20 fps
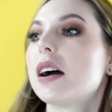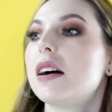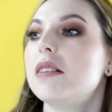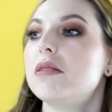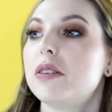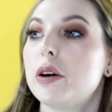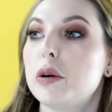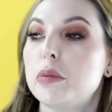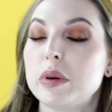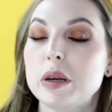I've
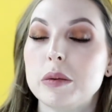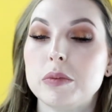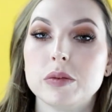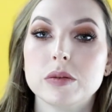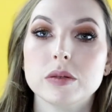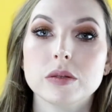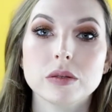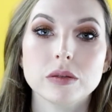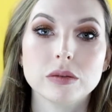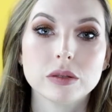heard
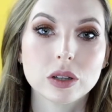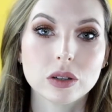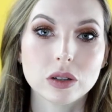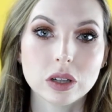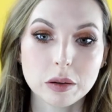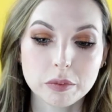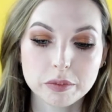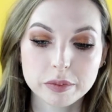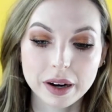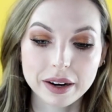people call
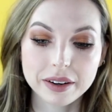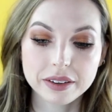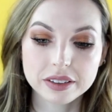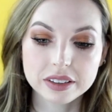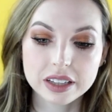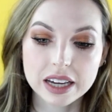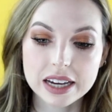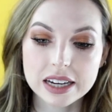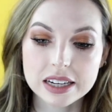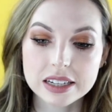it both
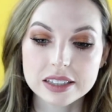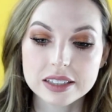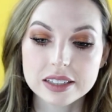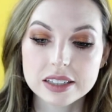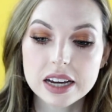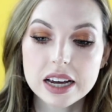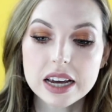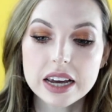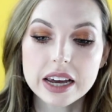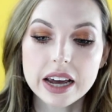things.
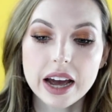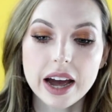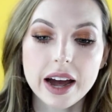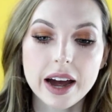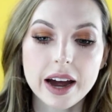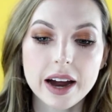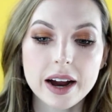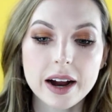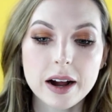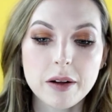
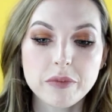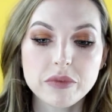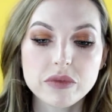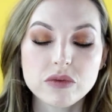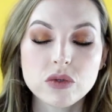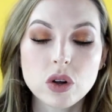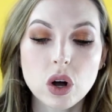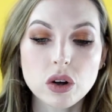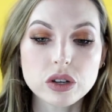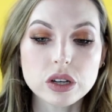
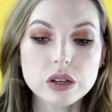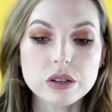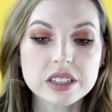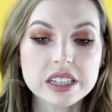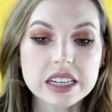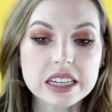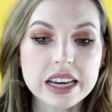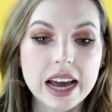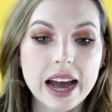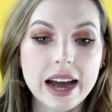Not used
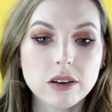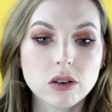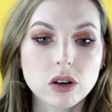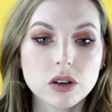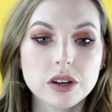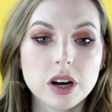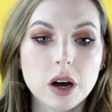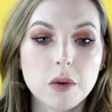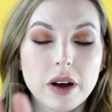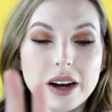it yet,
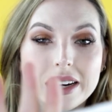got no